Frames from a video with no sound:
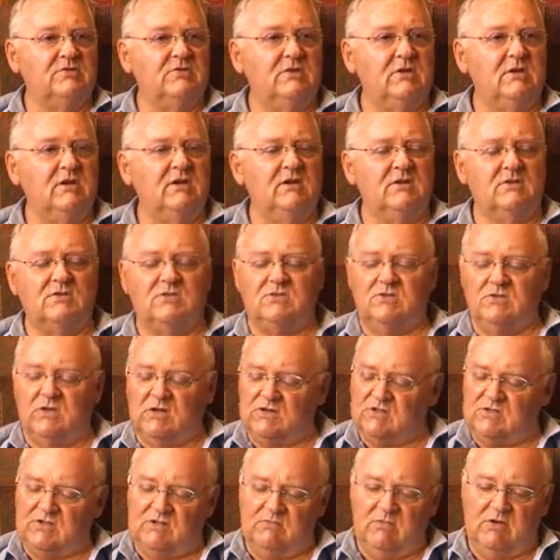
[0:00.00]
She is
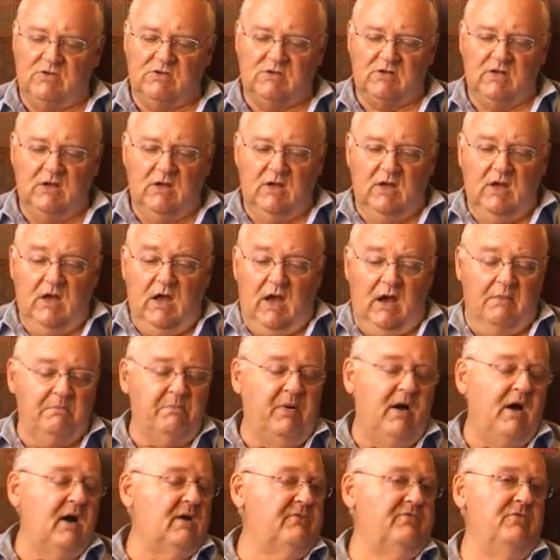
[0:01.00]
just the most,
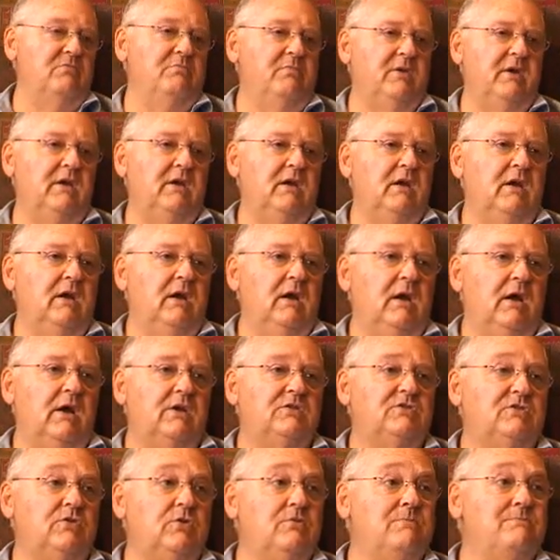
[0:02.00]
apart from being
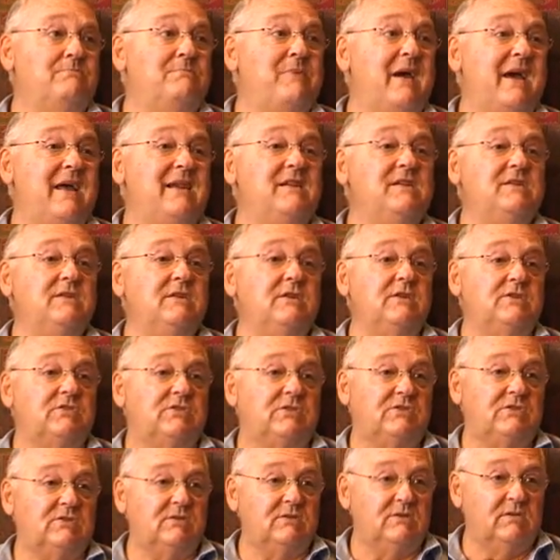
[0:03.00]
a
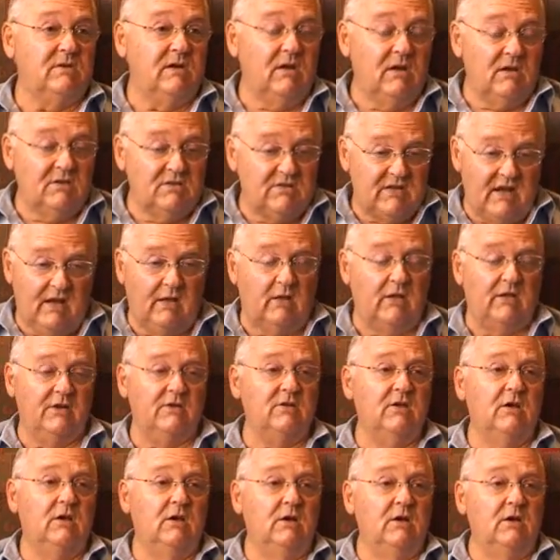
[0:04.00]
stupendous
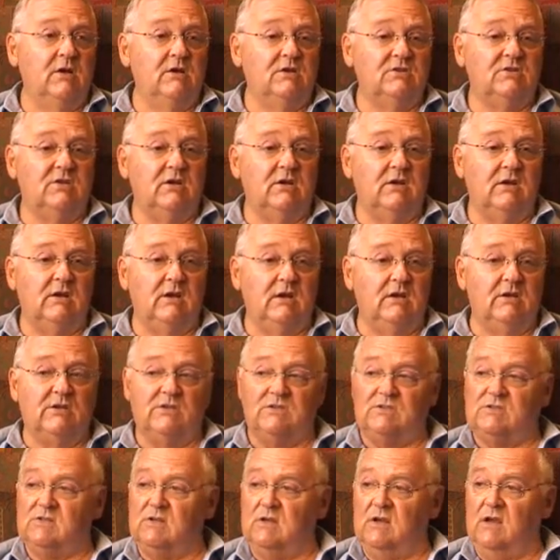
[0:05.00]
talent, she
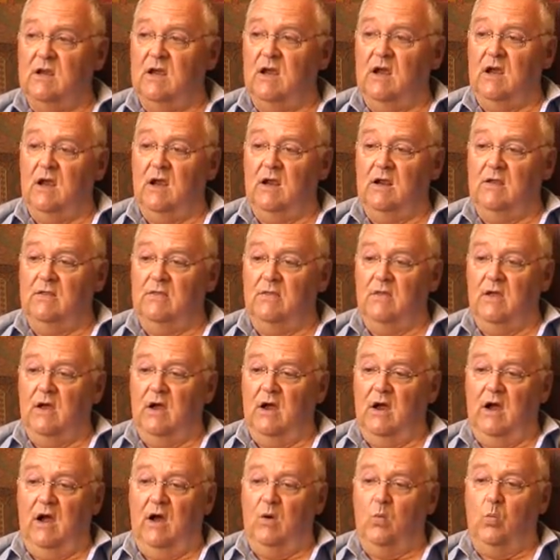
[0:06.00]
is
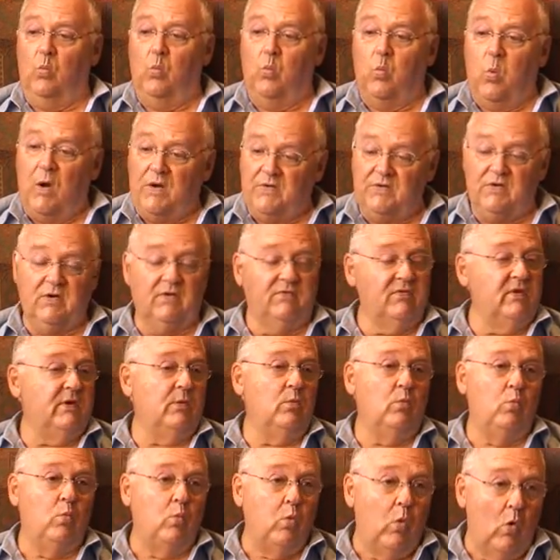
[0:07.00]
a
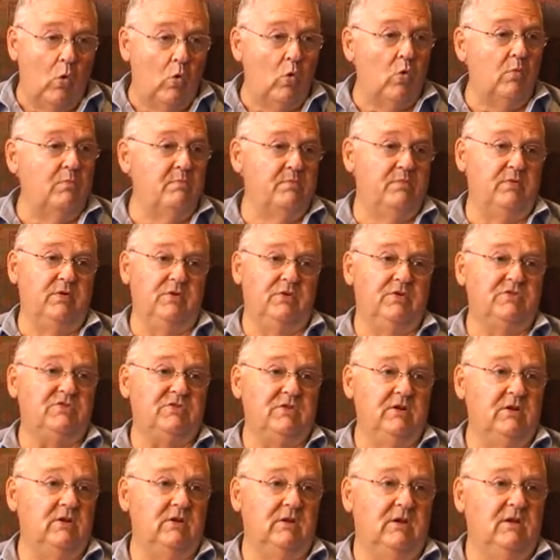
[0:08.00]
wonderfully warm
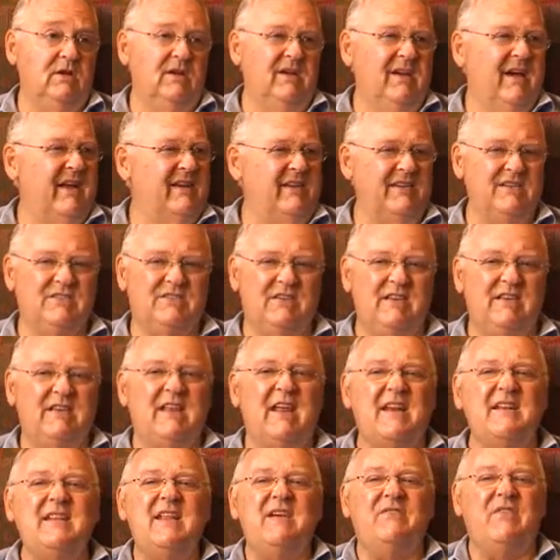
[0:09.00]
person. And you see,
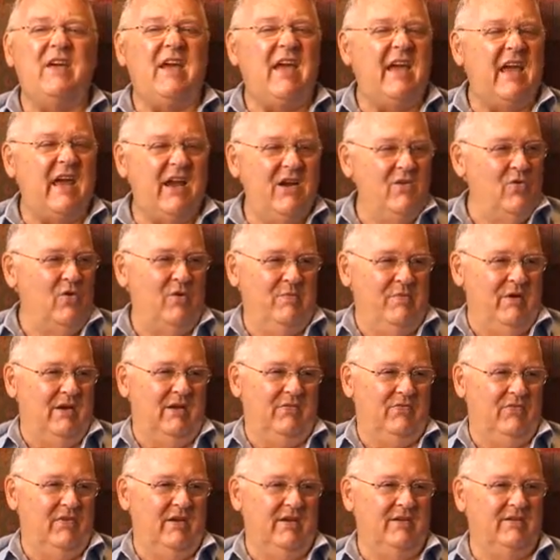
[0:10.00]
you never hear
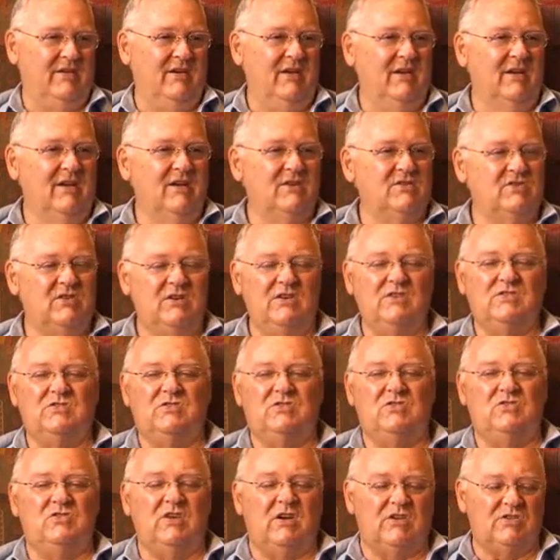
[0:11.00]
about that. She's
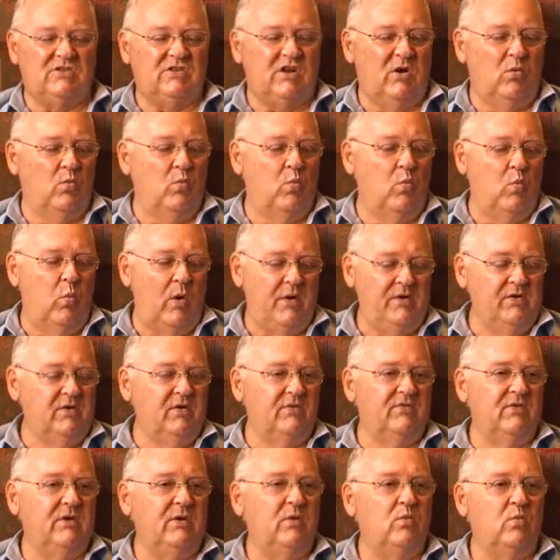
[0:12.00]
just a
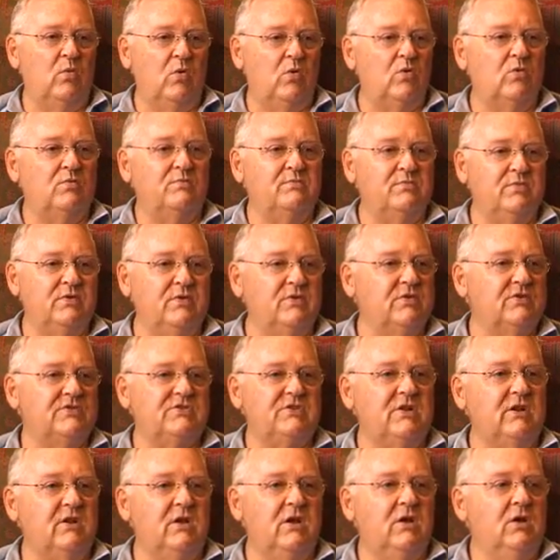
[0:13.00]
wonderfully warm
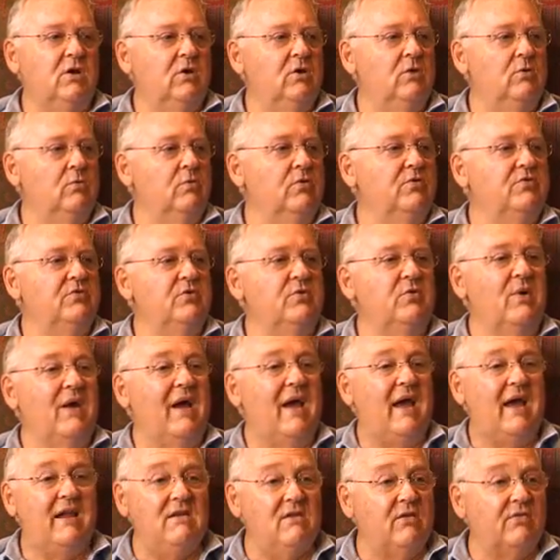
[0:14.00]
person who would do
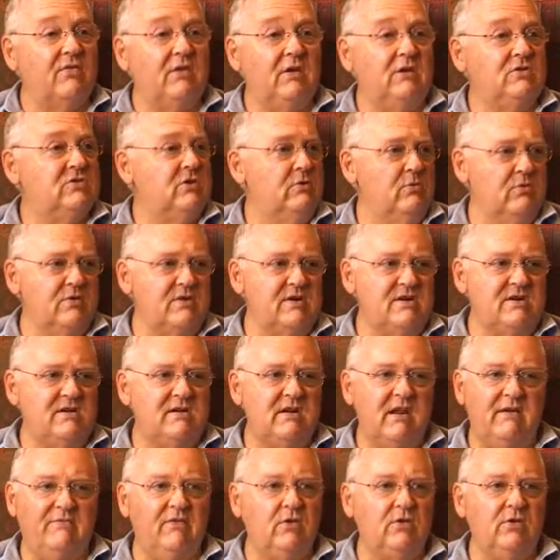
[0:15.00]
anything. She would
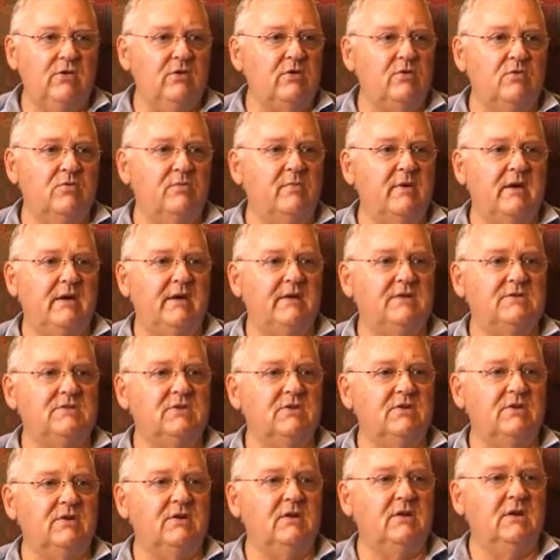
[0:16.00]
never do you a bad
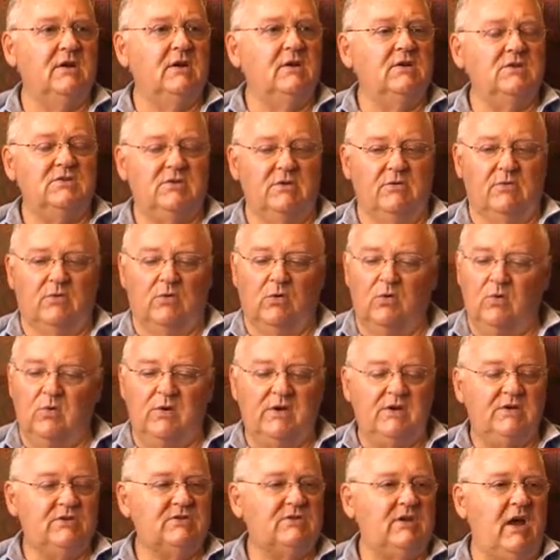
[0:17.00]
turn. She would
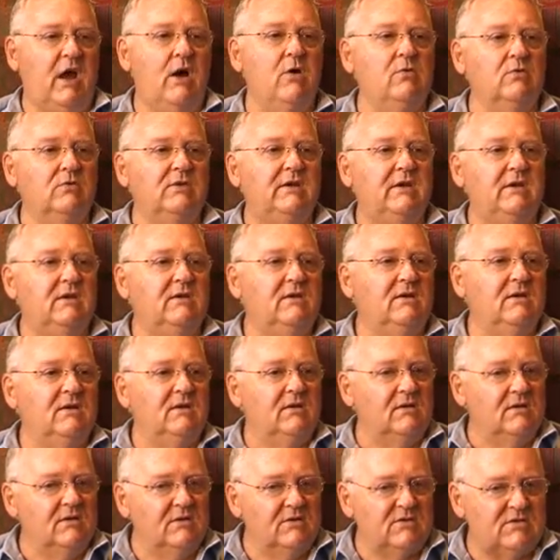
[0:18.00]
always only
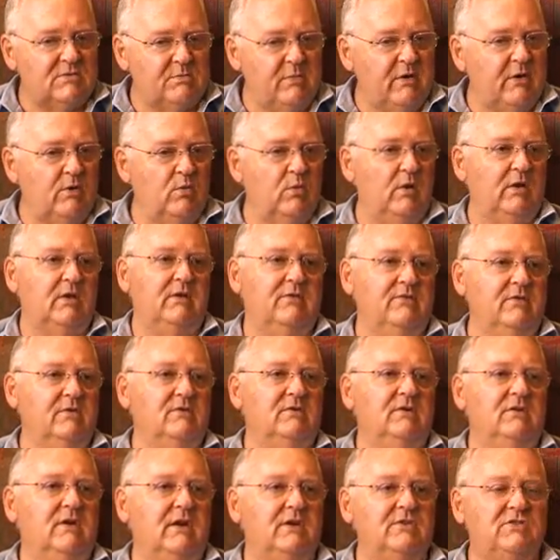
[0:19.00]
speak well of
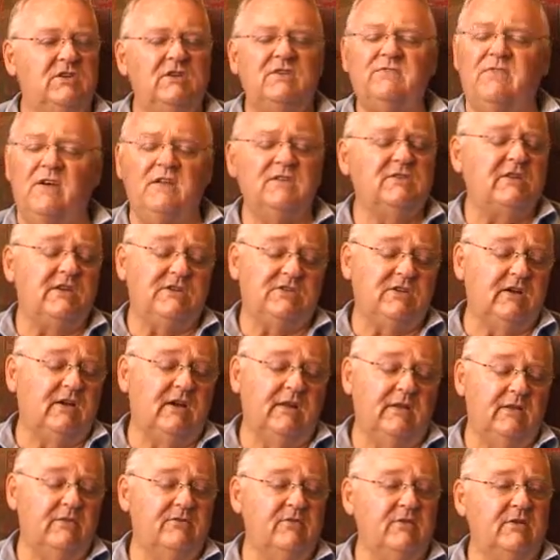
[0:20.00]
you. And she's
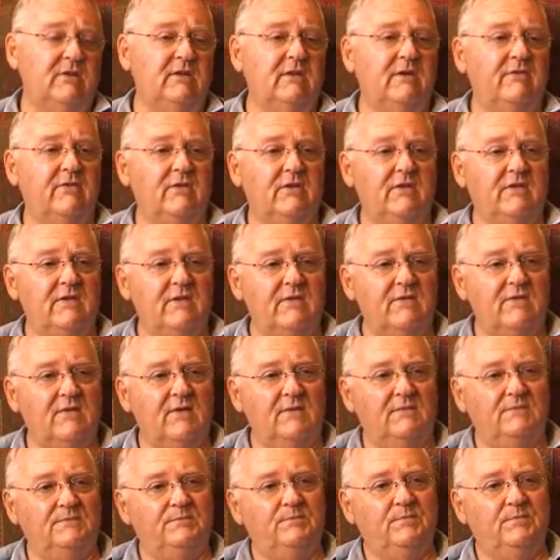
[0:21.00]
fantastic. I love it. Love it to death.